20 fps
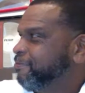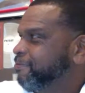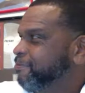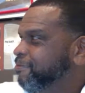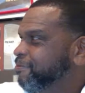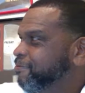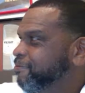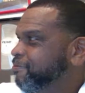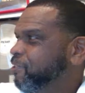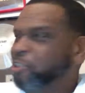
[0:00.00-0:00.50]

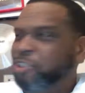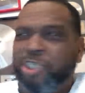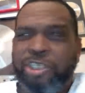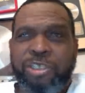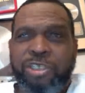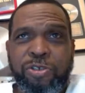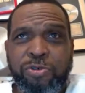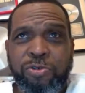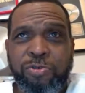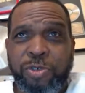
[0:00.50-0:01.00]
They said,
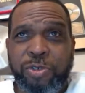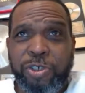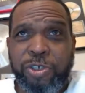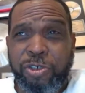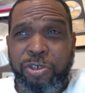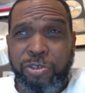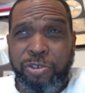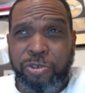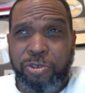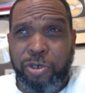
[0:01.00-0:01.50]
Luke, when you
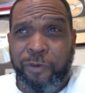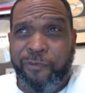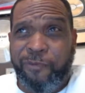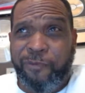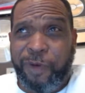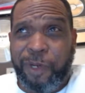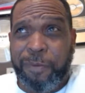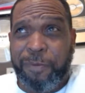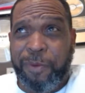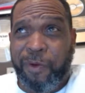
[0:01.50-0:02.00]
gonna do a
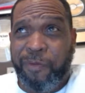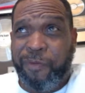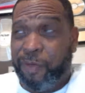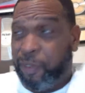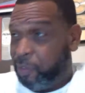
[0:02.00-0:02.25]
fucking movie?